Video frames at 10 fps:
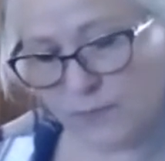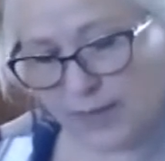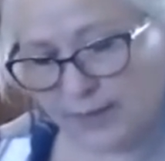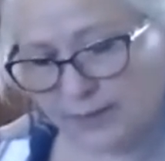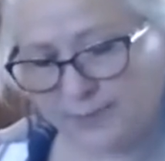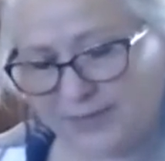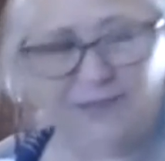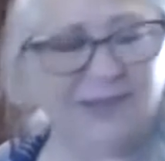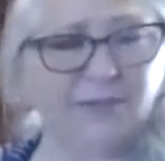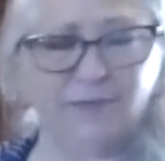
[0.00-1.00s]

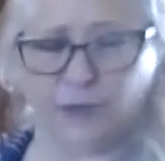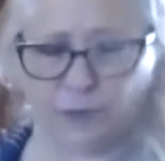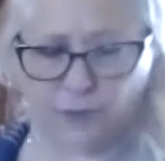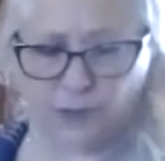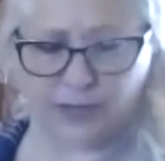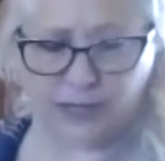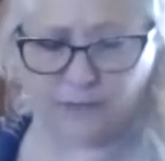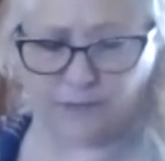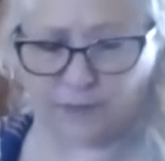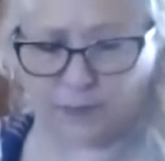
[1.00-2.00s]
even if you're
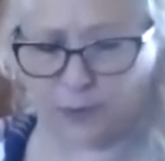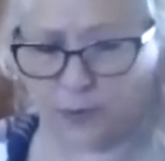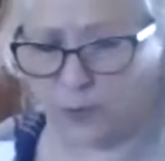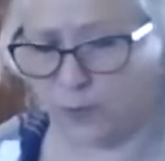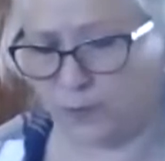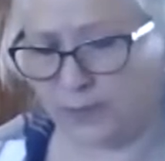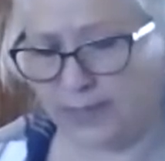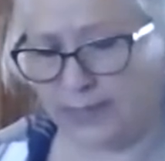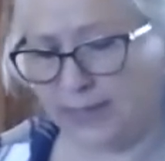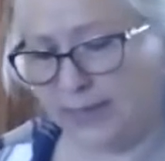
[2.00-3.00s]
working from home,
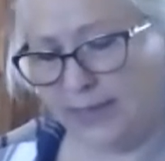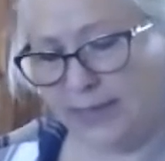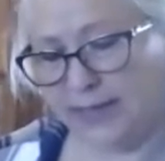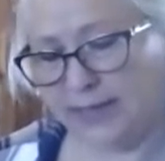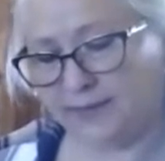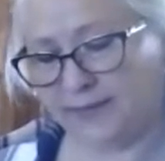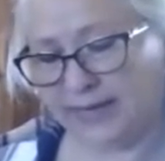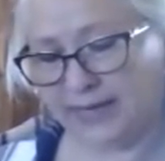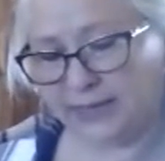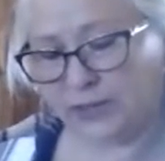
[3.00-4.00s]
in
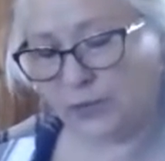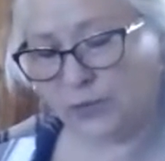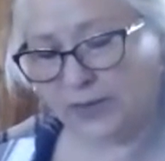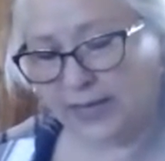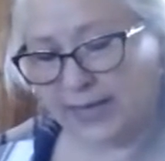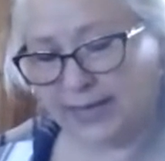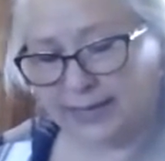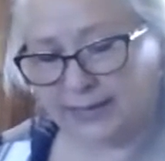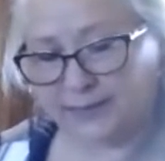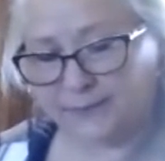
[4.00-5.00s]
that you
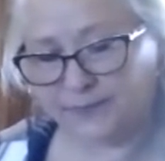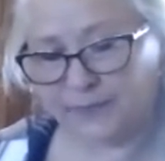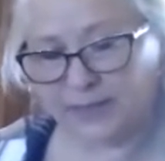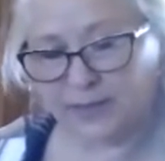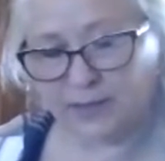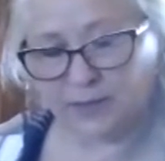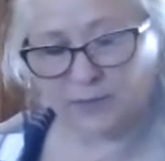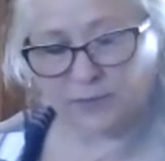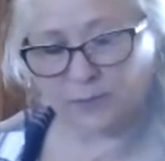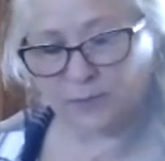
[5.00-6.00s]
can
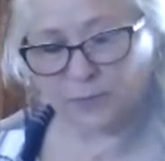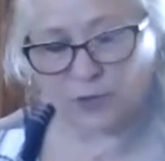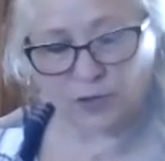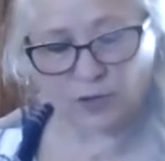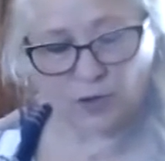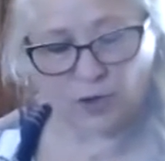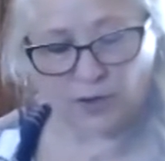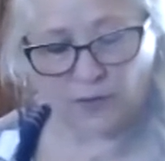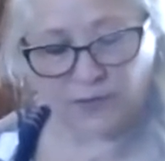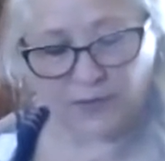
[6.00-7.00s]
cook
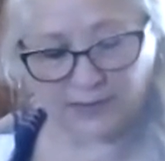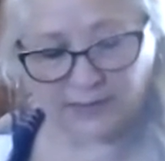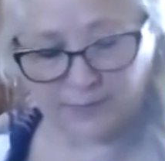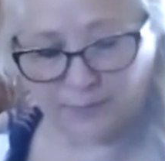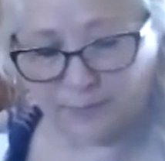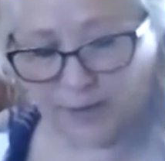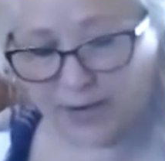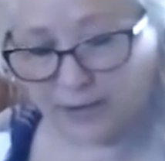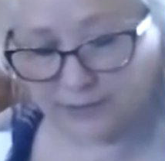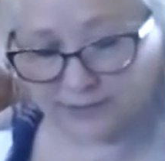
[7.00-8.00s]
all the
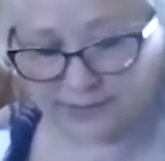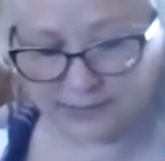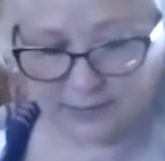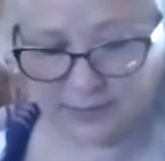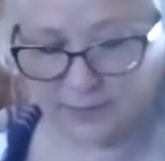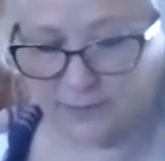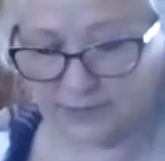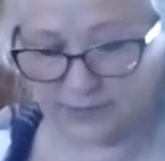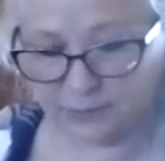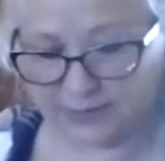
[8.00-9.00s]
parts of
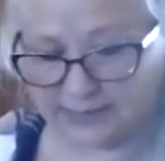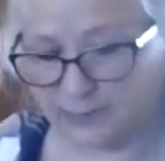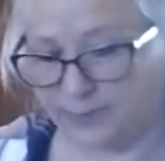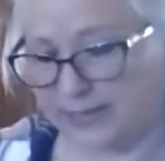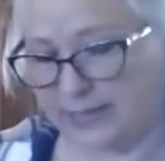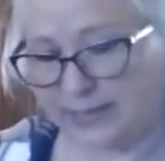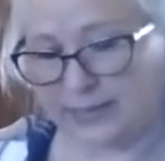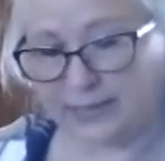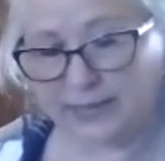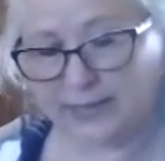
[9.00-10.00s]
this recipe
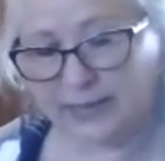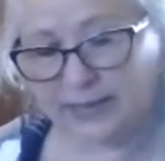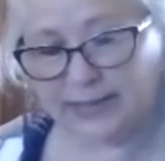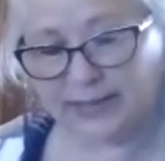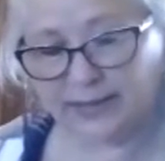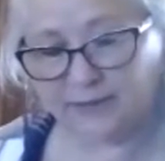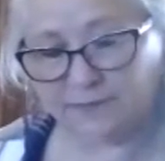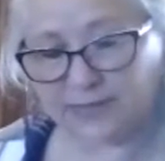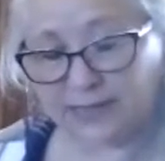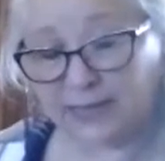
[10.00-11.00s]
ahead
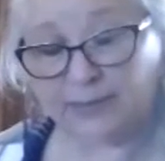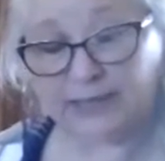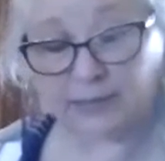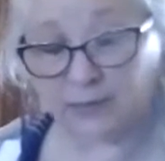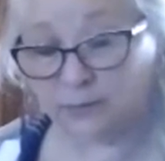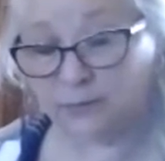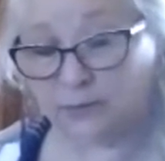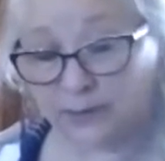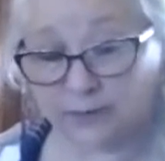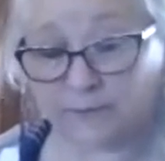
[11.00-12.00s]
of time,
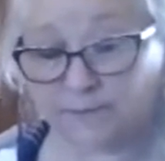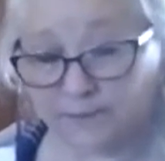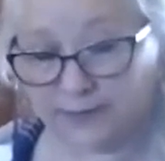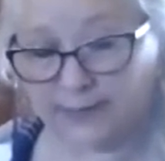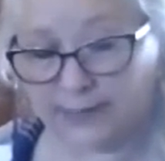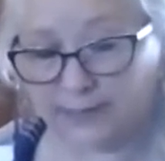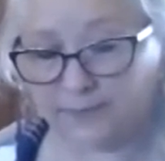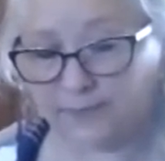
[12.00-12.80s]
including the filling.